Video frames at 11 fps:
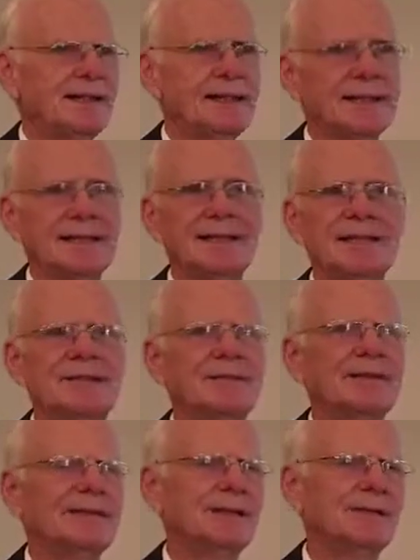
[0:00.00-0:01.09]
this is the
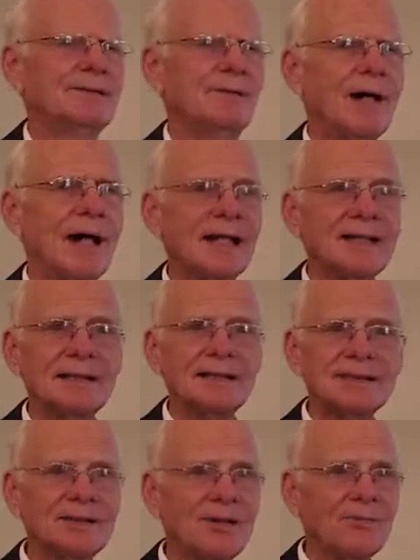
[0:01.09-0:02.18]
result. Why there's
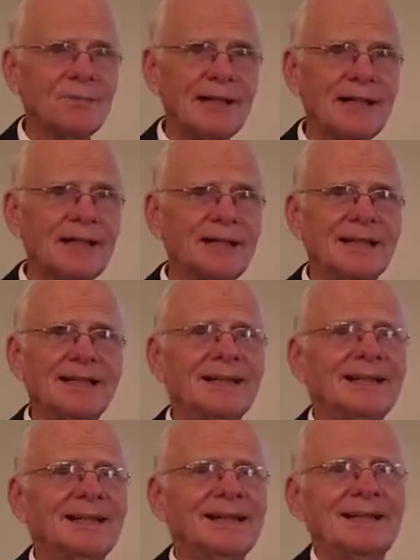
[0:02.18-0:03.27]
so many
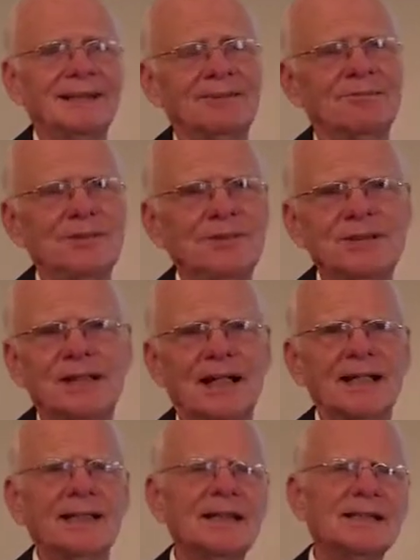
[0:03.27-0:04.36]
confused
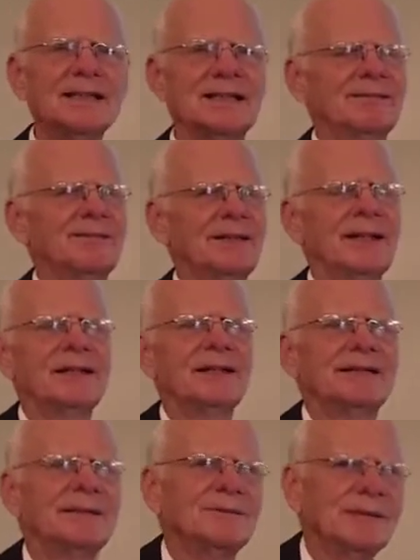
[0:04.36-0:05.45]
ideas in
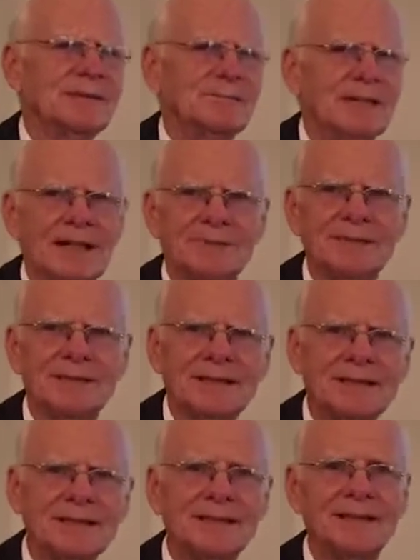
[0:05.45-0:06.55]
regard to what the Bible
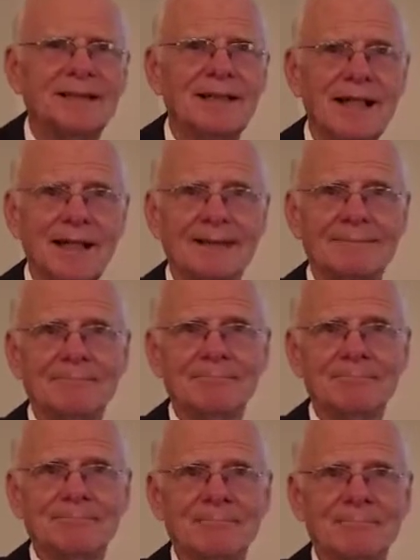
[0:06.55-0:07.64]
teaches today.
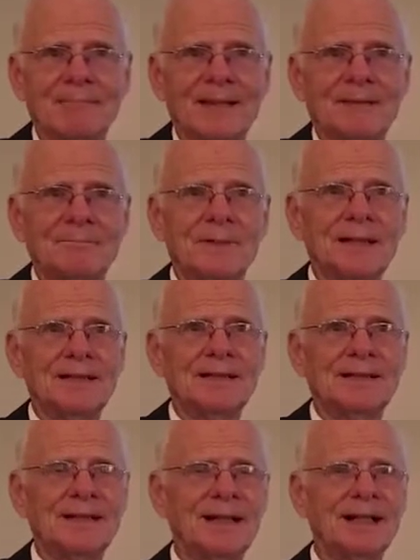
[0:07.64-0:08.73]

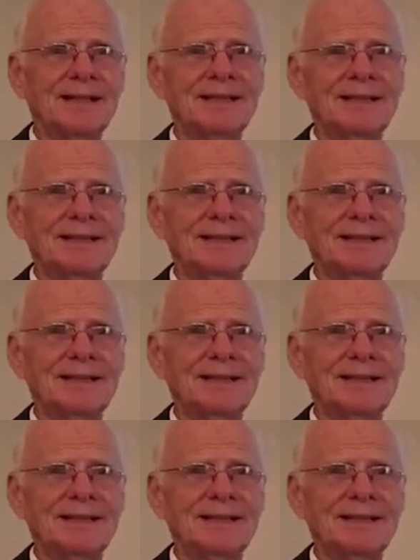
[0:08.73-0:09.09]
But God